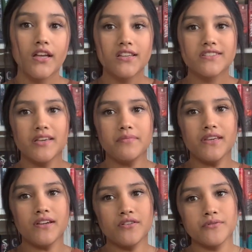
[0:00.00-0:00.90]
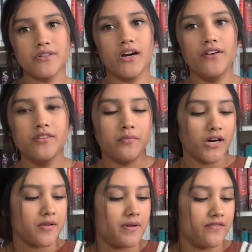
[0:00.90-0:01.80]
Same thing goes with Carve the
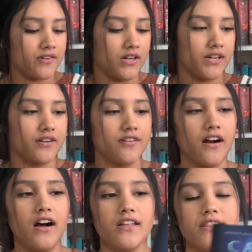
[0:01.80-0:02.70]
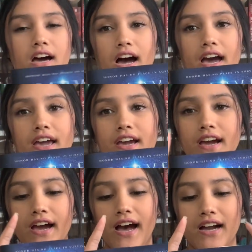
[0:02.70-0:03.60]
Mark by Veronica Roth. I
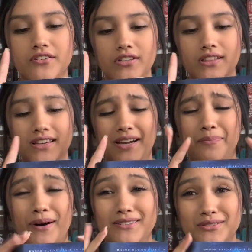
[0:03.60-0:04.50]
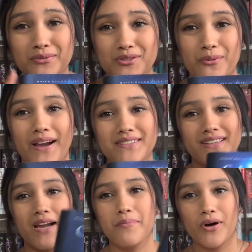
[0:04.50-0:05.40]
actually think I bought this one twice.
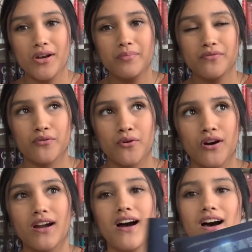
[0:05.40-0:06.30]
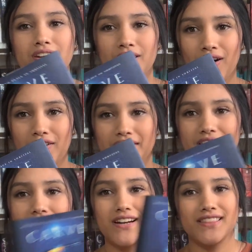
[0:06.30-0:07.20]
Like, I bought it before, unhauled
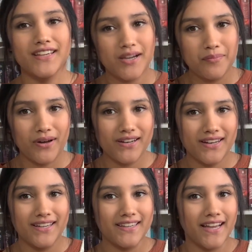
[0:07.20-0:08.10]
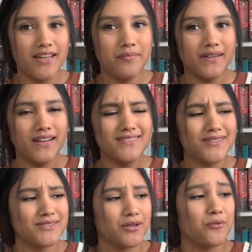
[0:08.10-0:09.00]
it, and I think I bought it again because I
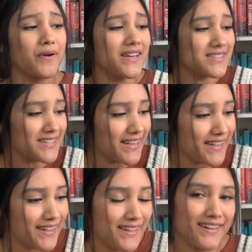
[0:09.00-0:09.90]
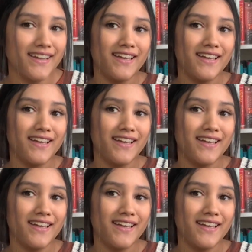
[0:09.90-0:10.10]
was like, wait a second,